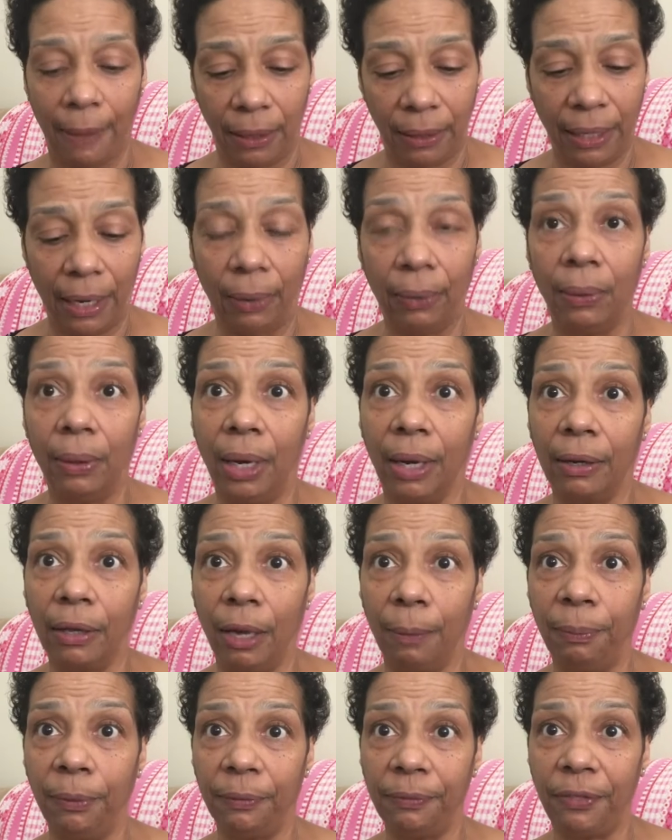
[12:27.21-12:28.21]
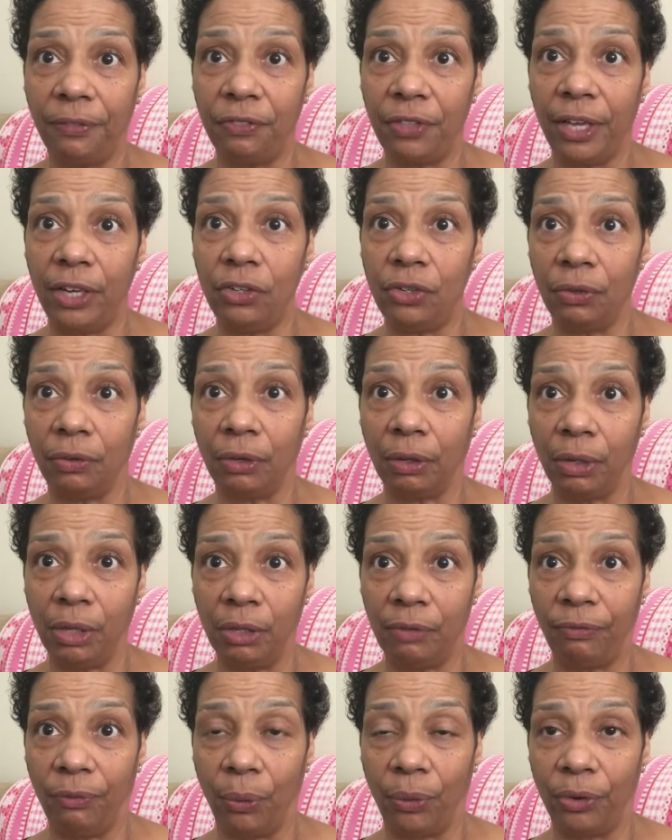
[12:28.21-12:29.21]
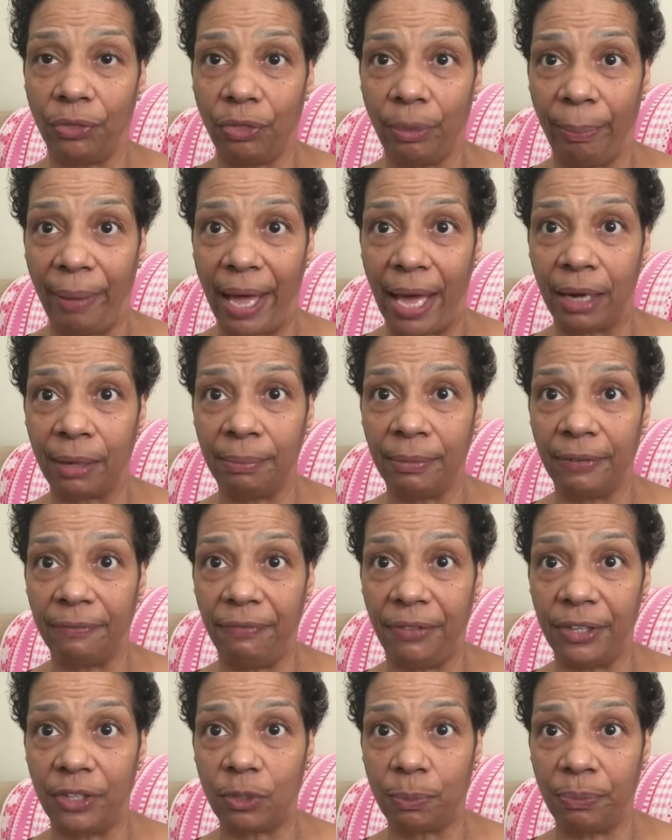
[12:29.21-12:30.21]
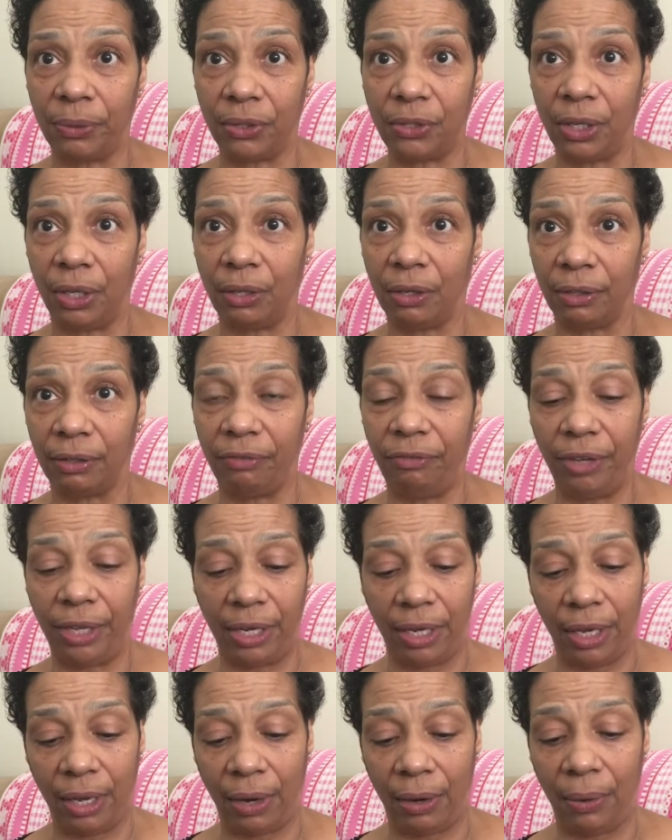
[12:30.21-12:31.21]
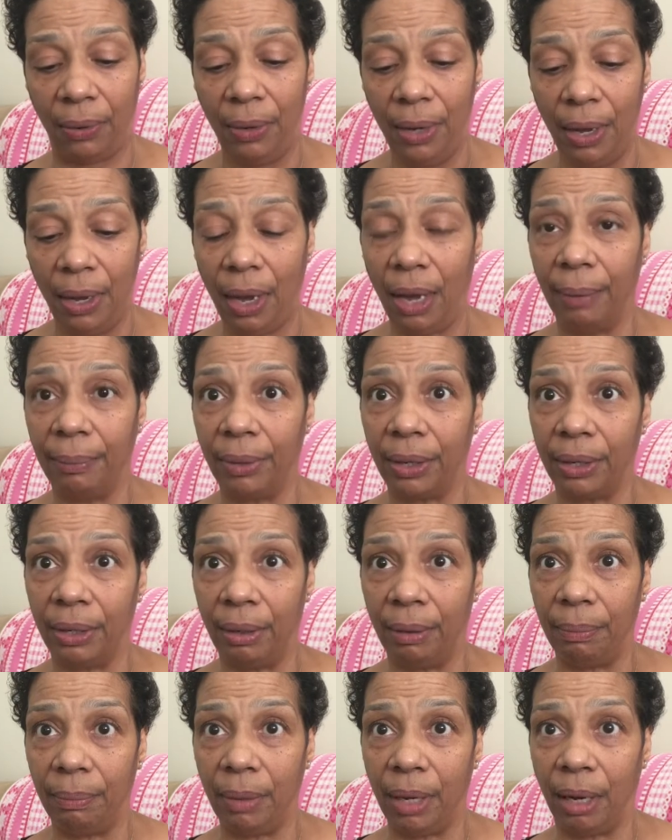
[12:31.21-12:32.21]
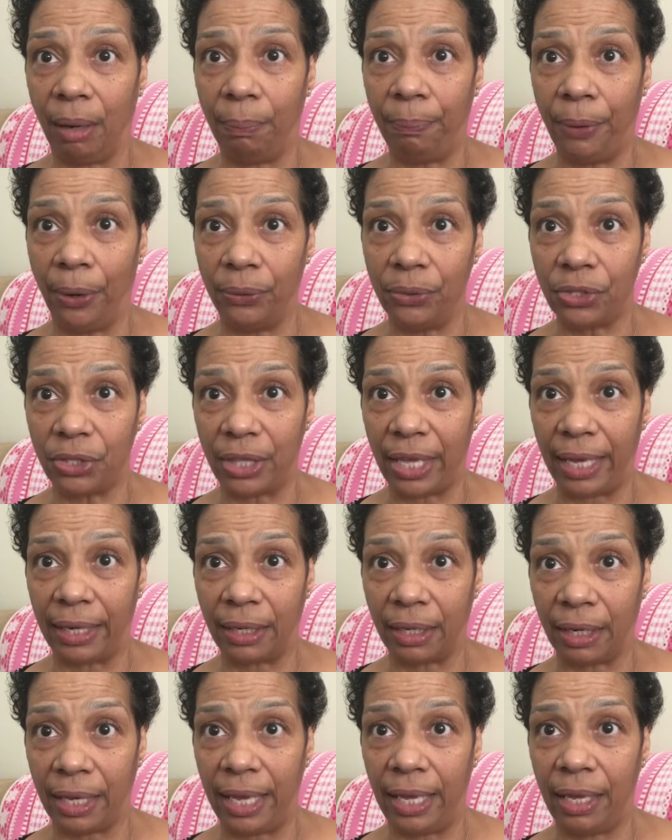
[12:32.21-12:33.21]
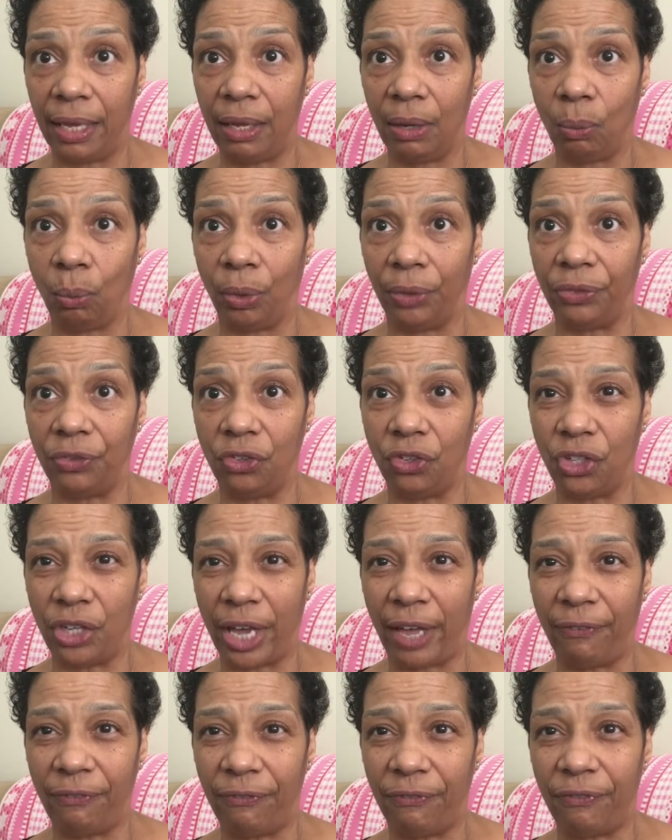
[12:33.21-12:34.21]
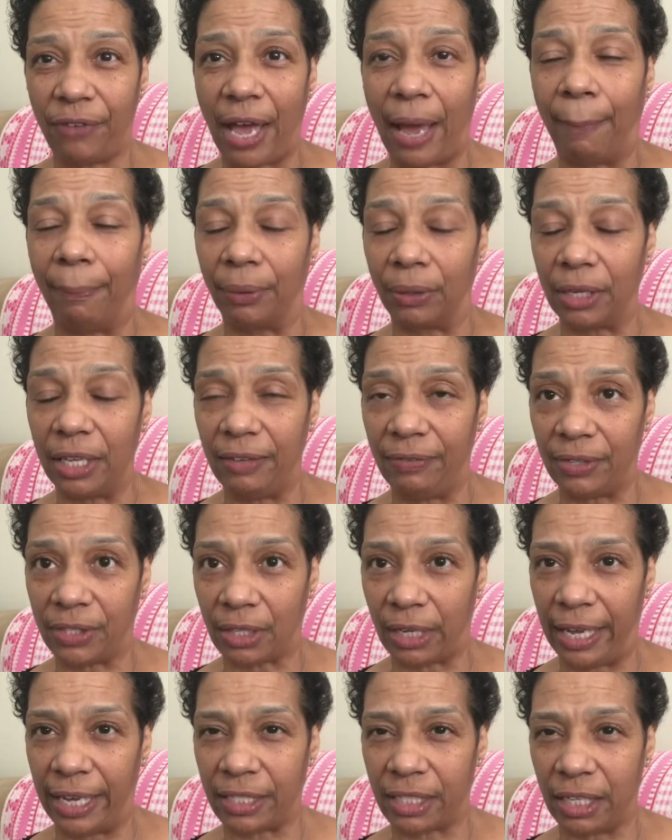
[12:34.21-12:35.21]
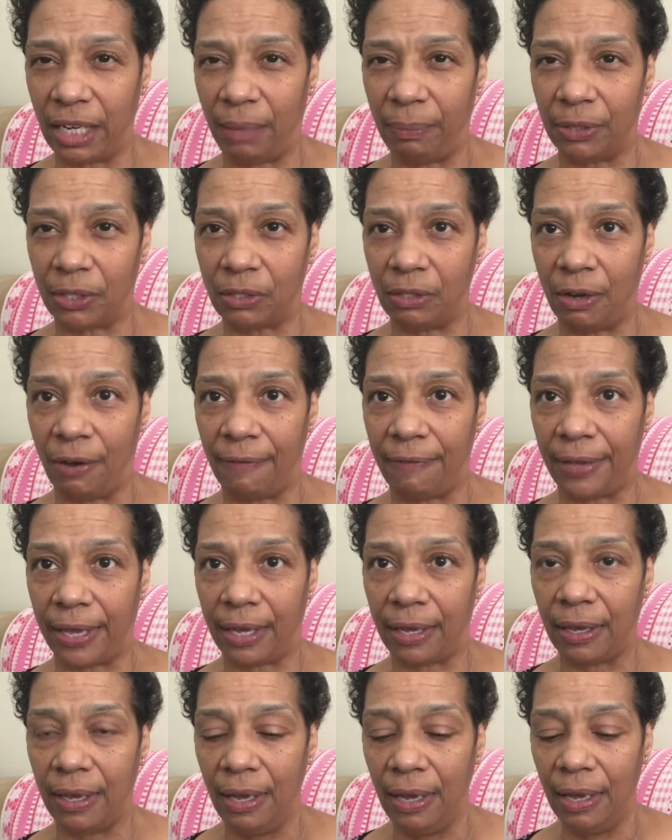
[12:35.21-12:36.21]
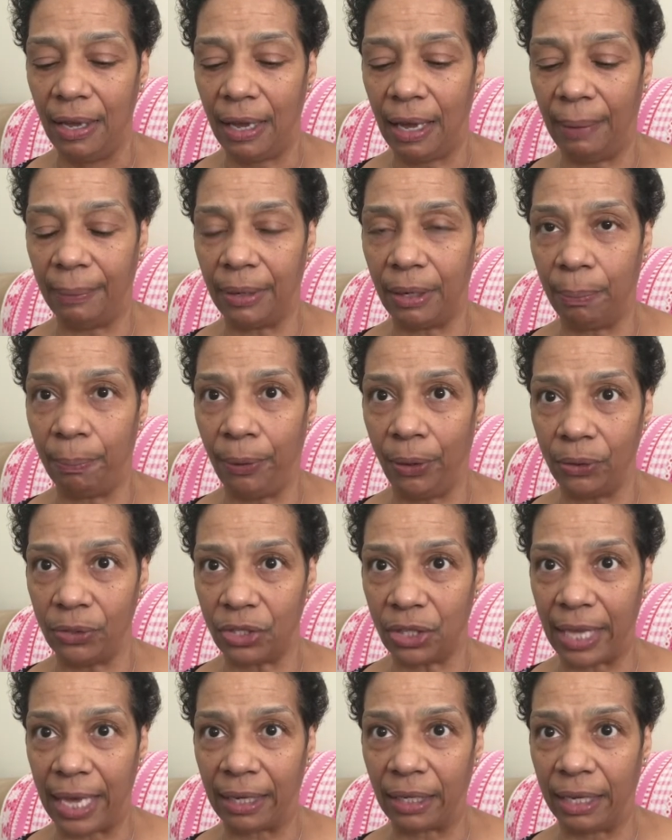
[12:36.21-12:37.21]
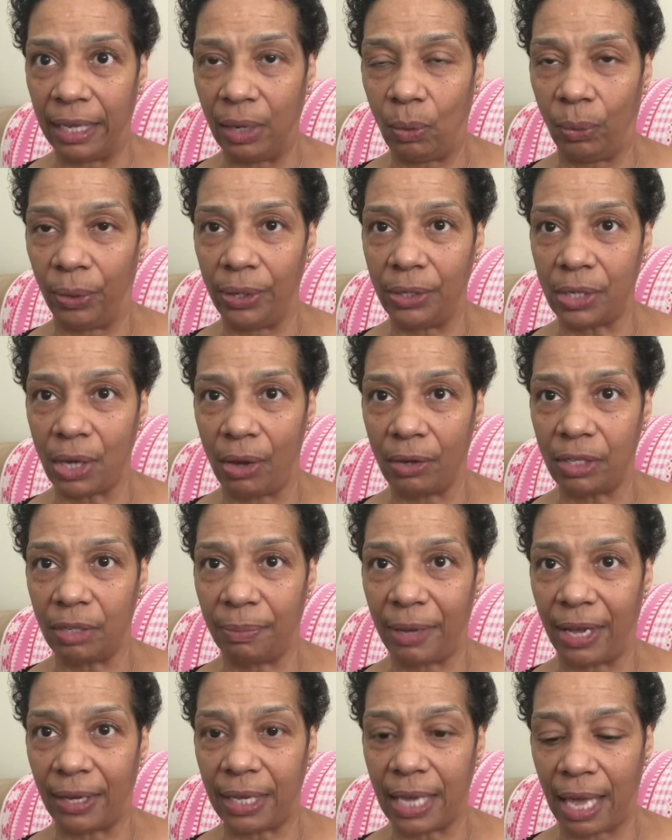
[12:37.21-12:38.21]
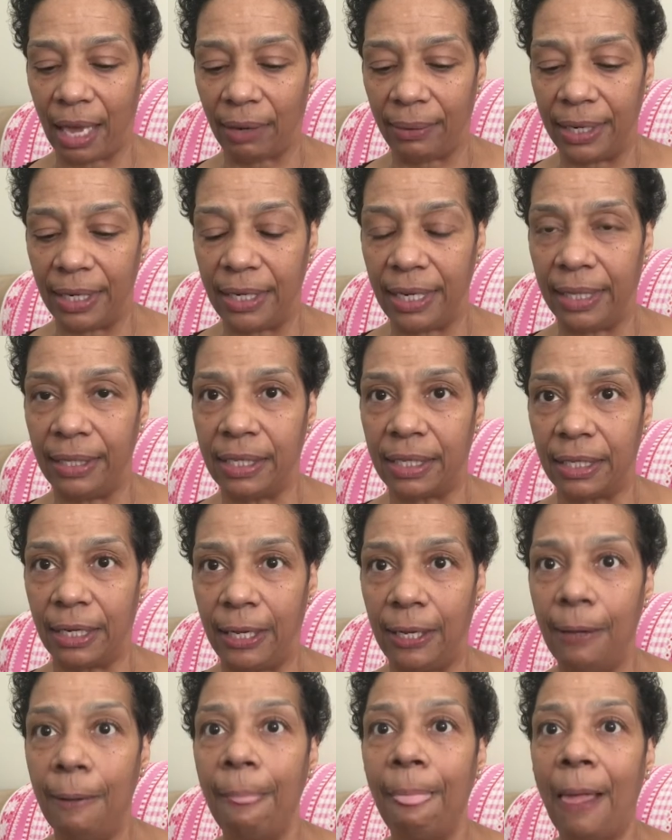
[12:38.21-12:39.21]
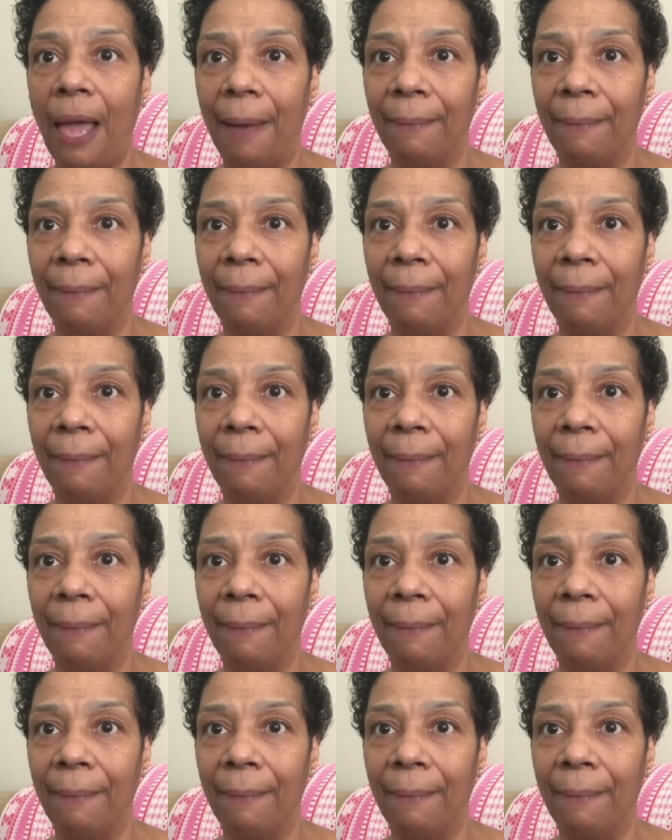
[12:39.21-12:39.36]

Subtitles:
Now, a couple of the things you can look for at the bottom of this particular video, I'm going to post that link with Jeff. I believe his last name is Novick. I'm going to post that link where he talks about calorie density.